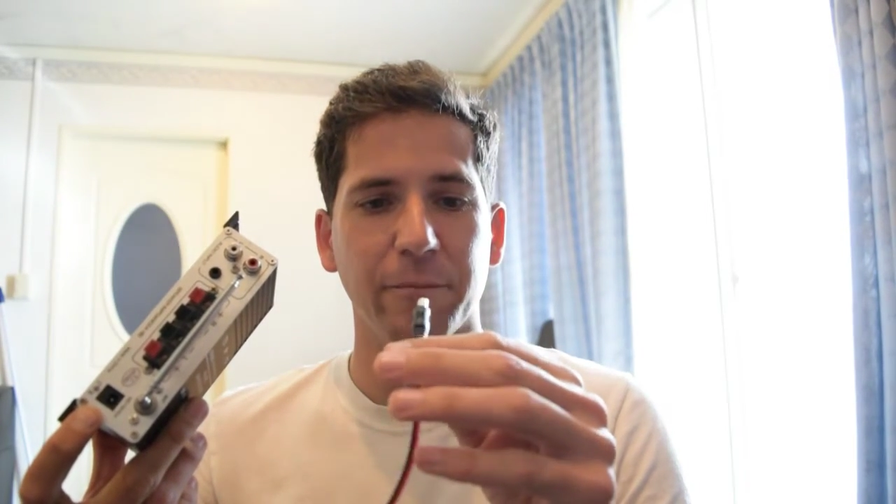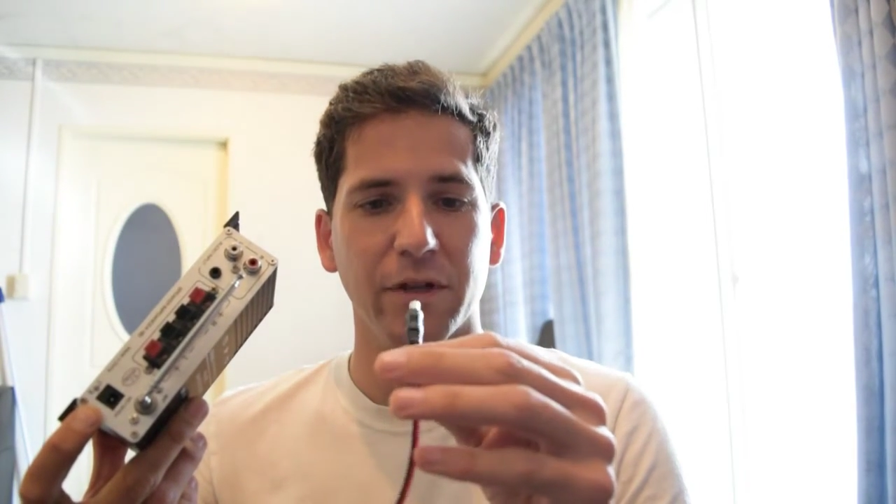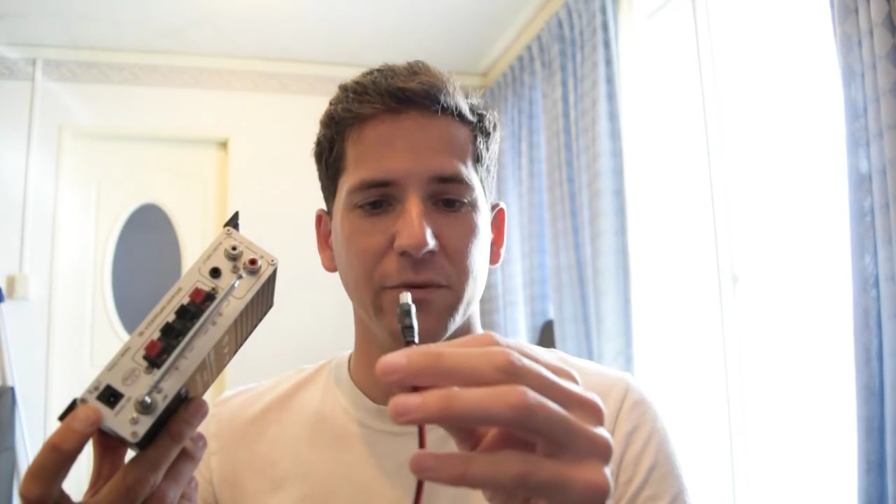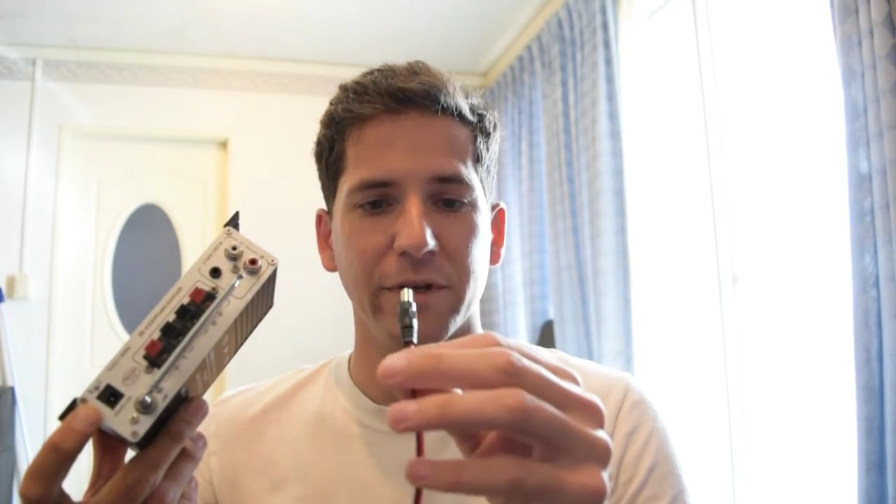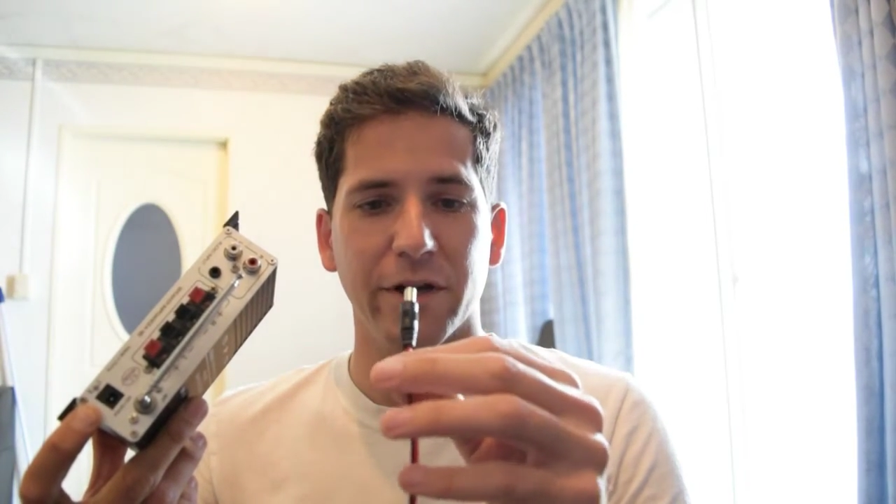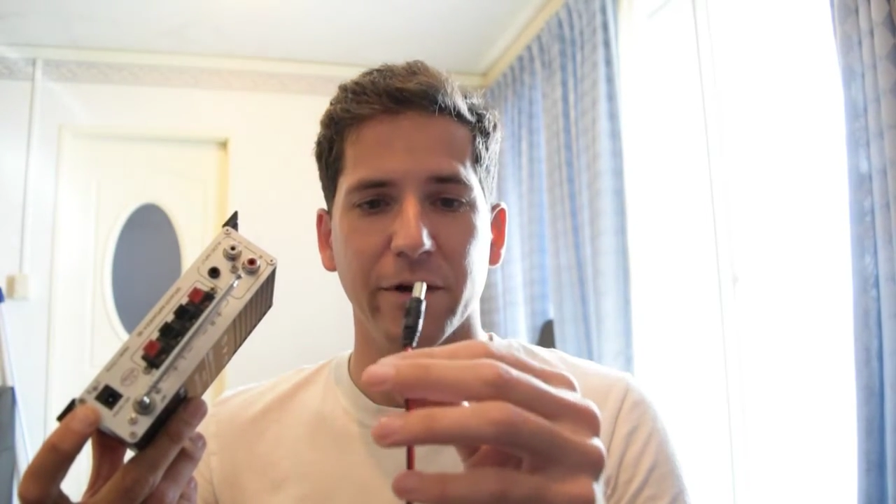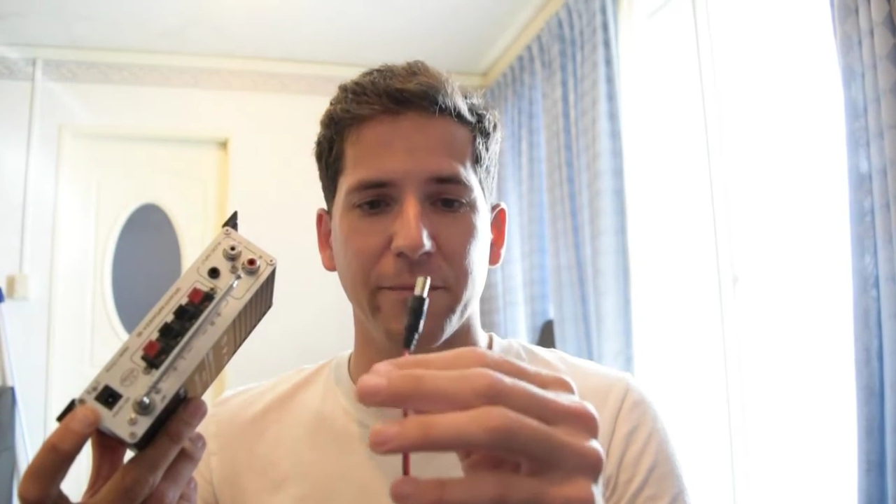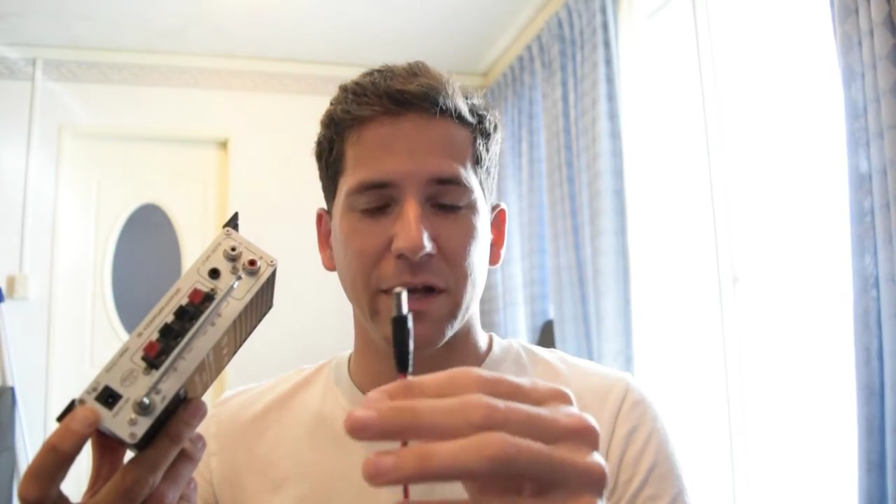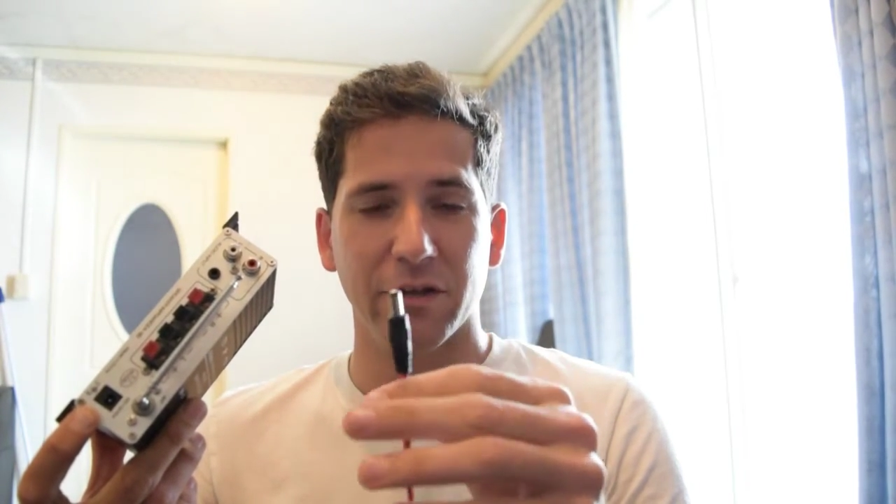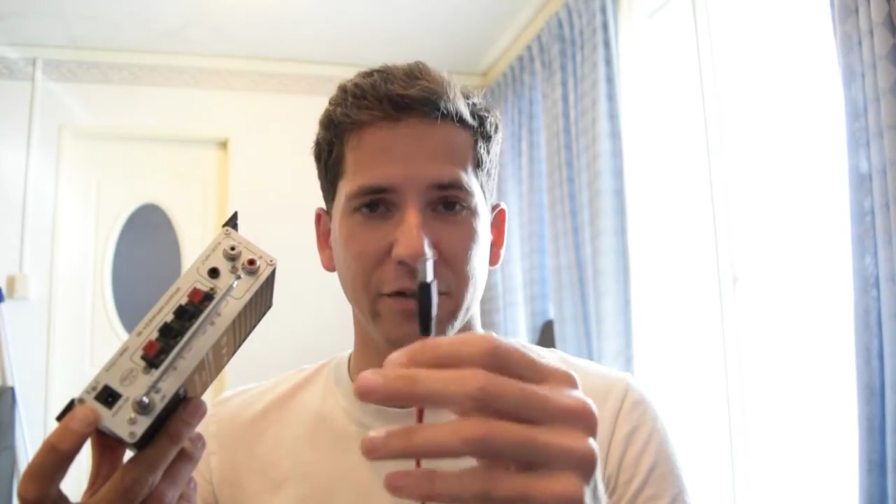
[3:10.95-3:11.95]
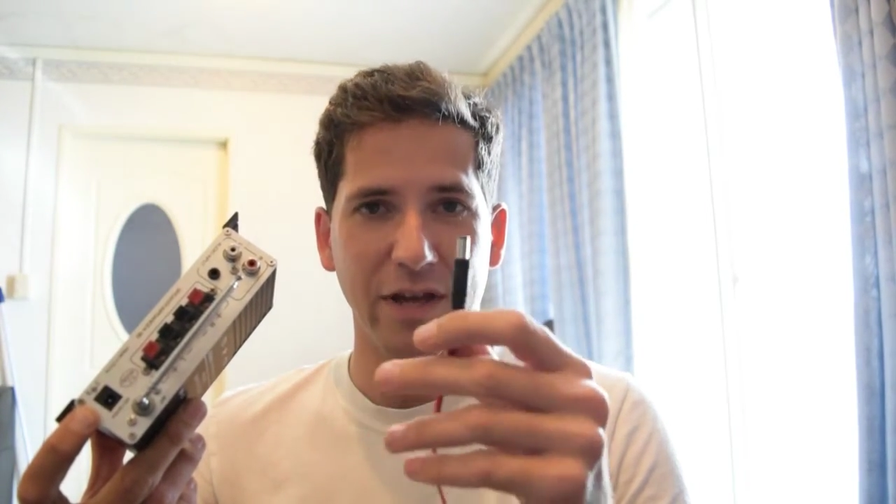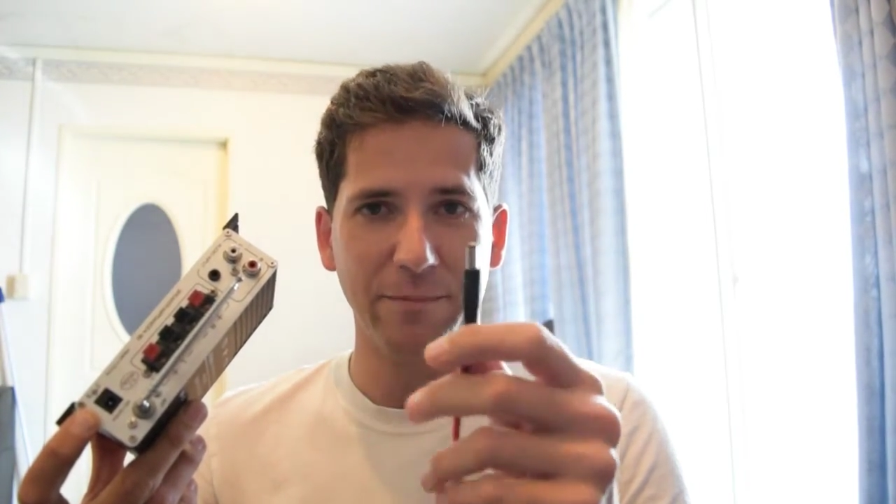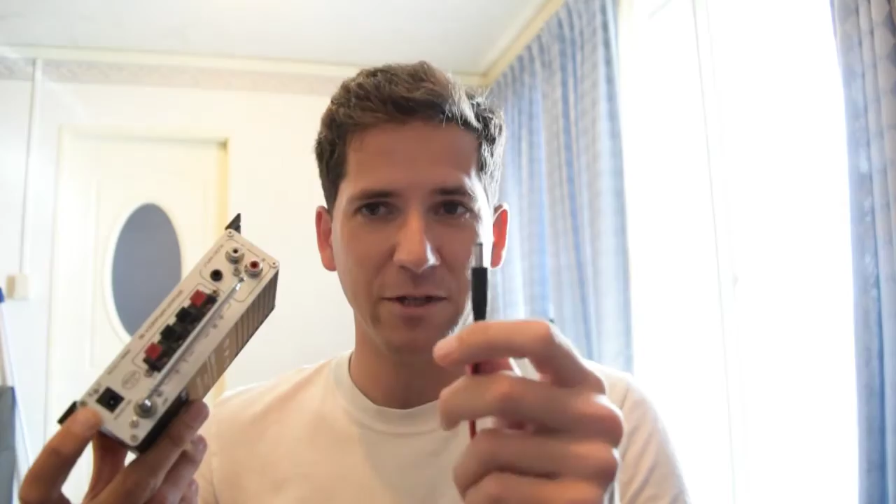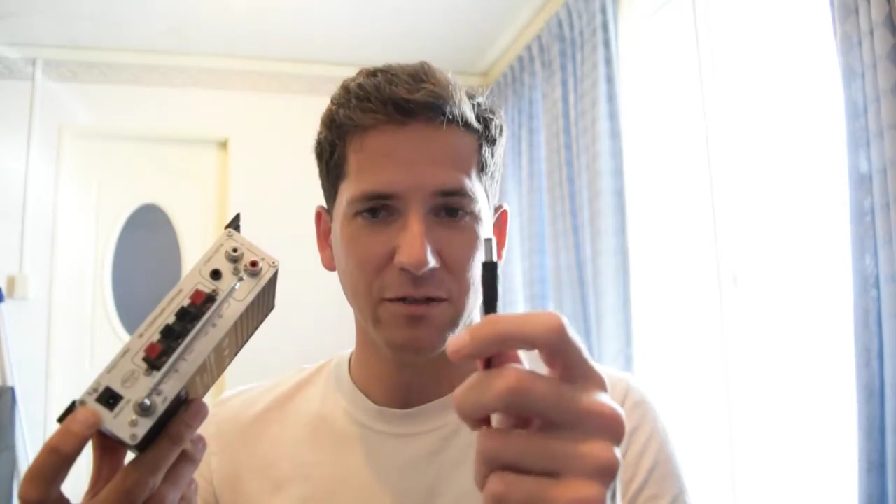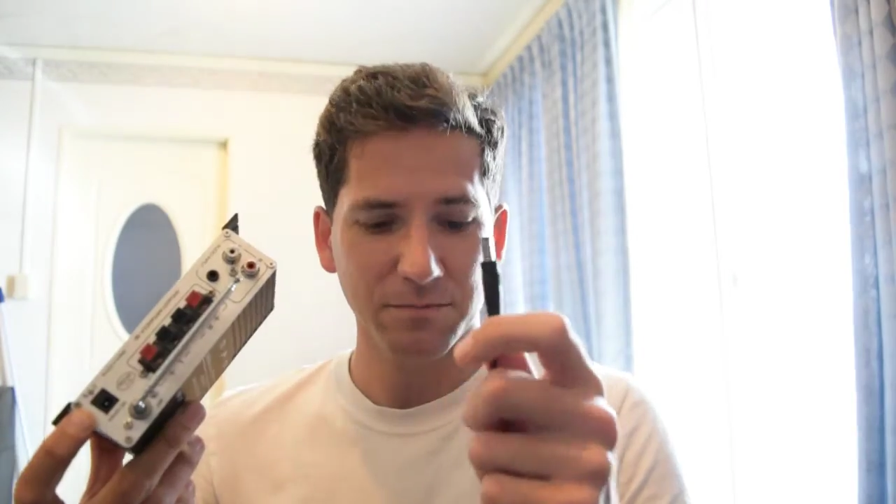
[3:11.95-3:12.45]
millimeter male
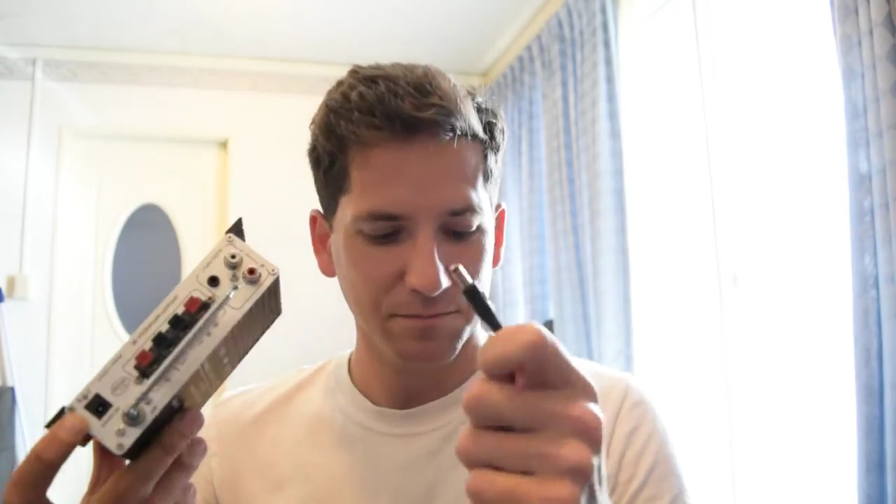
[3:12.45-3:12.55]
adapter,